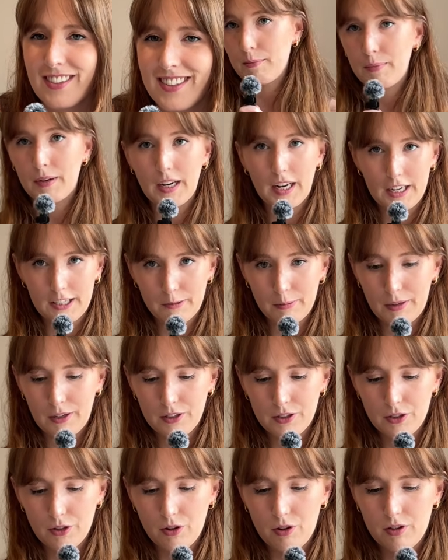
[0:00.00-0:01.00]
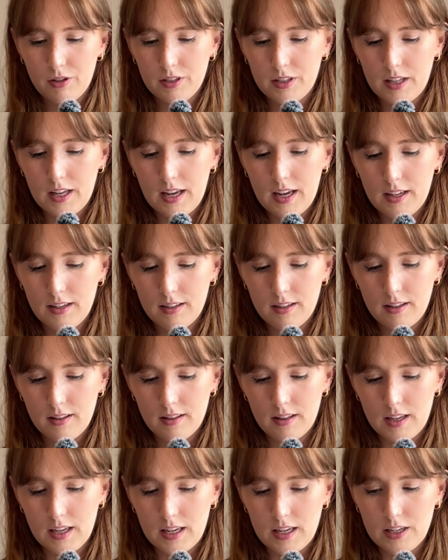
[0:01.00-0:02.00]
My next pair of socks then,
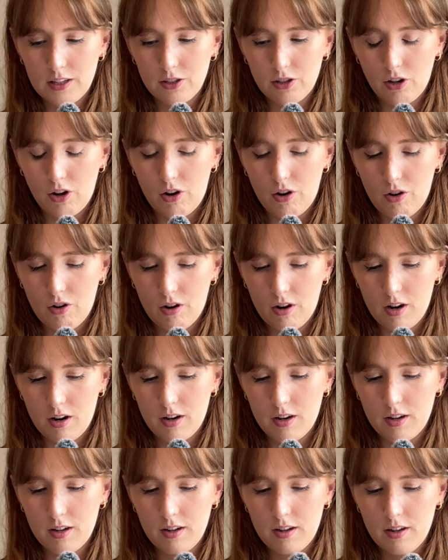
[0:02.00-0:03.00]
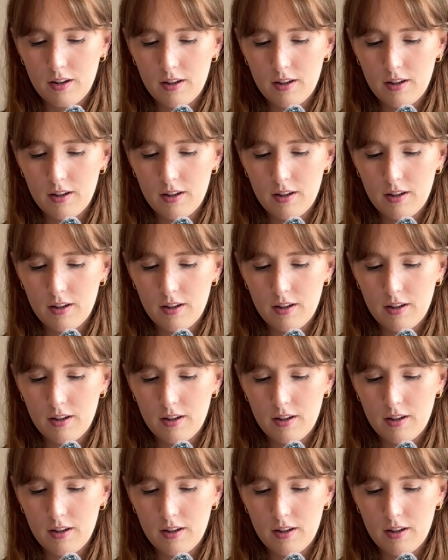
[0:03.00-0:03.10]
these are